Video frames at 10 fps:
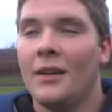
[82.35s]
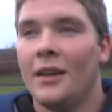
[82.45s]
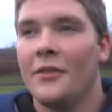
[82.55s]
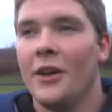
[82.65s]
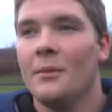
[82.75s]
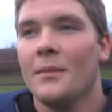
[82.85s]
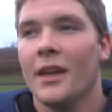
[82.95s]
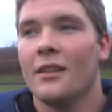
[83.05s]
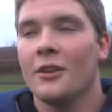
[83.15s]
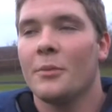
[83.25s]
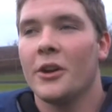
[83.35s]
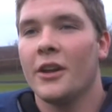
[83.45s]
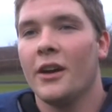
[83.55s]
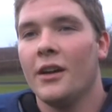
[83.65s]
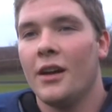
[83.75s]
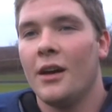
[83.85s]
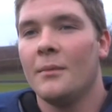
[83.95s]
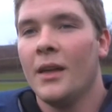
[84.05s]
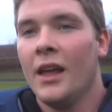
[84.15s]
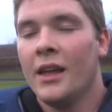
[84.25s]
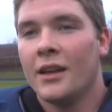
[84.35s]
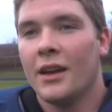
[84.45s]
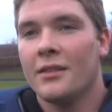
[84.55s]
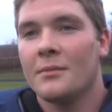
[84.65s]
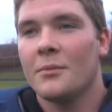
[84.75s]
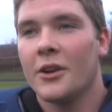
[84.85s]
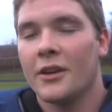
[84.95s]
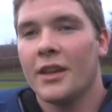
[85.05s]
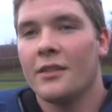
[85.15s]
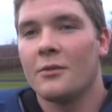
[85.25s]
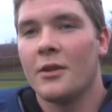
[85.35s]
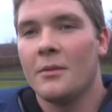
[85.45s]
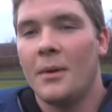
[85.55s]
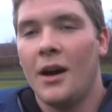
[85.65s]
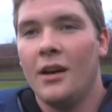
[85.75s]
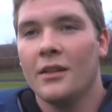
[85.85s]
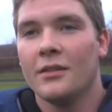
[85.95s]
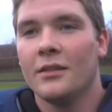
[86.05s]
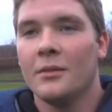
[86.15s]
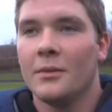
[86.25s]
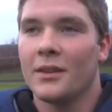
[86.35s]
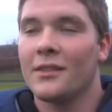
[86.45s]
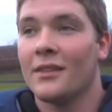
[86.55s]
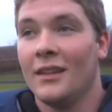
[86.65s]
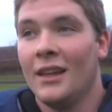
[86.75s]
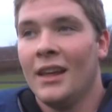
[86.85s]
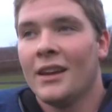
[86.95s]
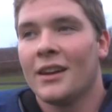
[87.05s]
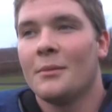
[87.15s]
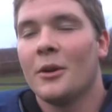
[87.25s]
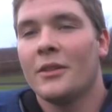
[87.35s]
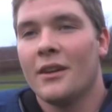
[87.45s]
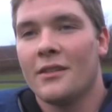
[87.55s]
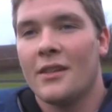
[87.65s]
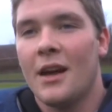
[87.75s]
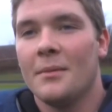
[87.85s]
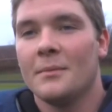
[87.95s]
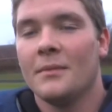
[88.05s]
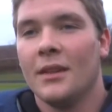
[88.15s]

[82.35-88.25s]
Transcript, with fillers: On film, they look pretty good. Um, got some pretty good kids to run the ball, and we just got to come out there and stop them.